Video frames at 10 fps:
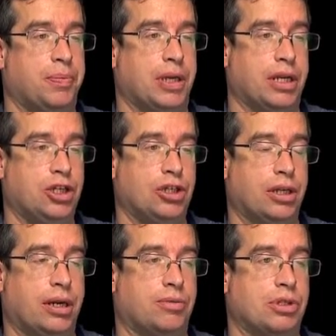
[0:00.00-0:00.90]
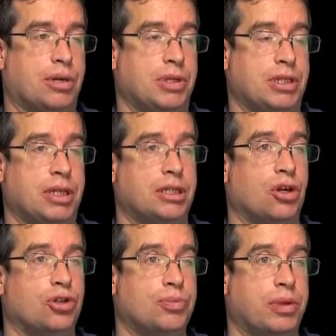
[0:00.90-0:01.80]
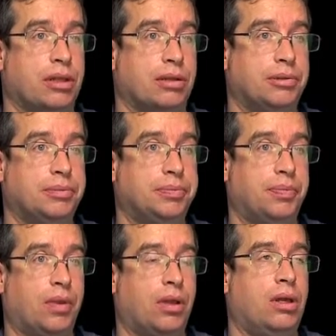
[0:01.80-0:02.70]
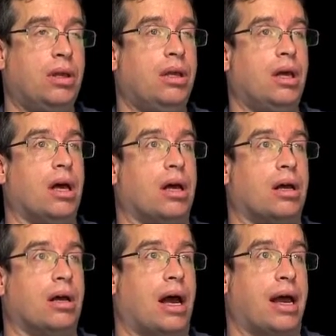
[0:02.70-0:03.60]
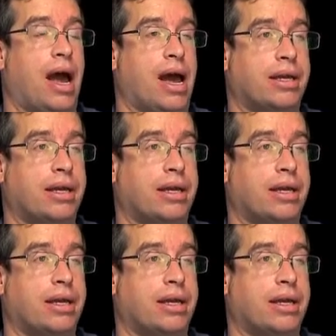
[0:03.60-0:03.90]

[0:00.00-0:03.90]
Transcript: Initially, I was admitted into hospital. I